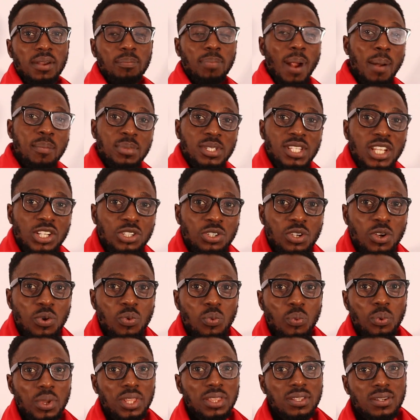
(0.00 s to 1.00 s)

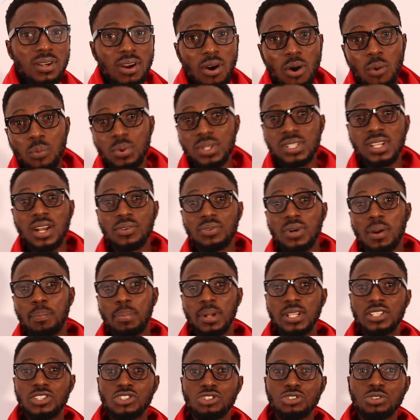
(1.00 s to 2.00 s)
permutation with or without
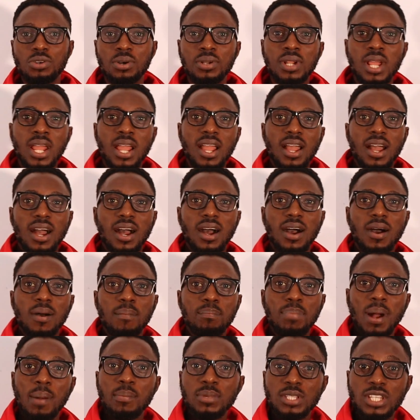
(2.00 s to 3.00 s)
repetition,
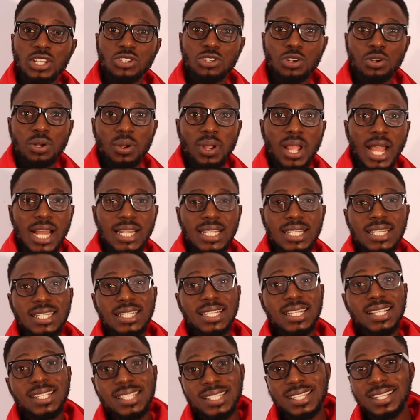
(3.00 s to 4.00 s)
permutation
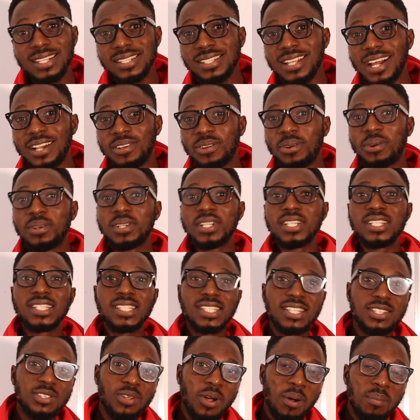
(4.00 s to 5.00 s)
regarding distinct and
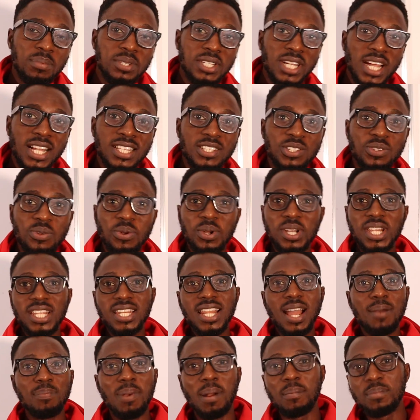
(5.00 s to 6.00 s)
non-distinct objects, you know,
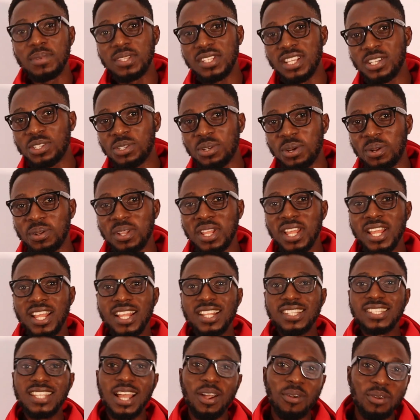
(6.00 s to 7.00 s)
linear permutation,
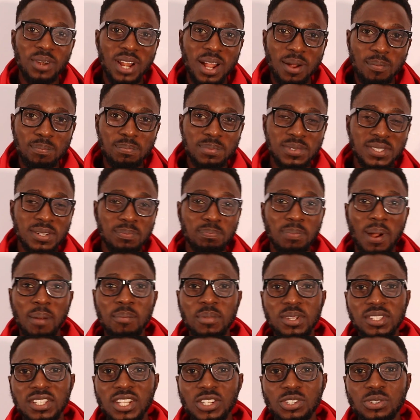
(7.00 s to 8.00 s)
circular
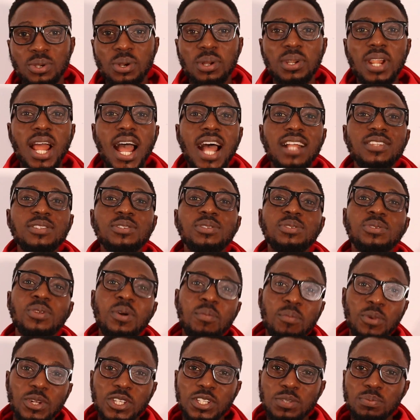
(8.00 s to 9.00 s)
permutation, and
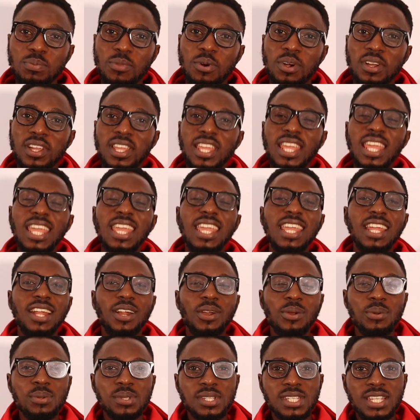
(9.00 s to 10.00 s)
so much more,
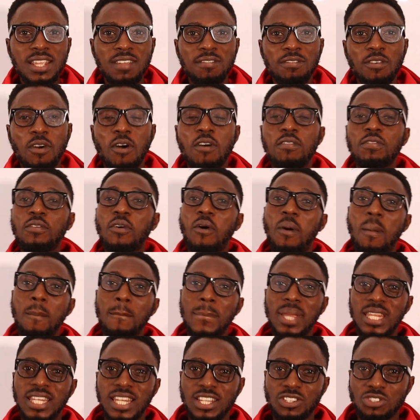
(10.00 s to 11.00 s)
inclusive of
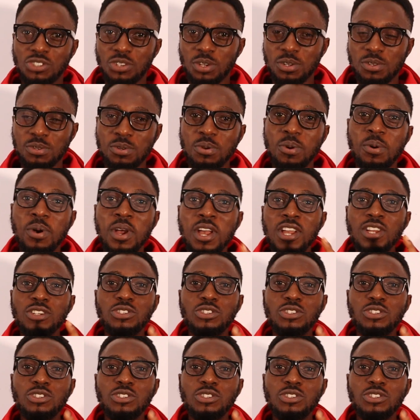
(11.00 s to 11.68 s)
combination. So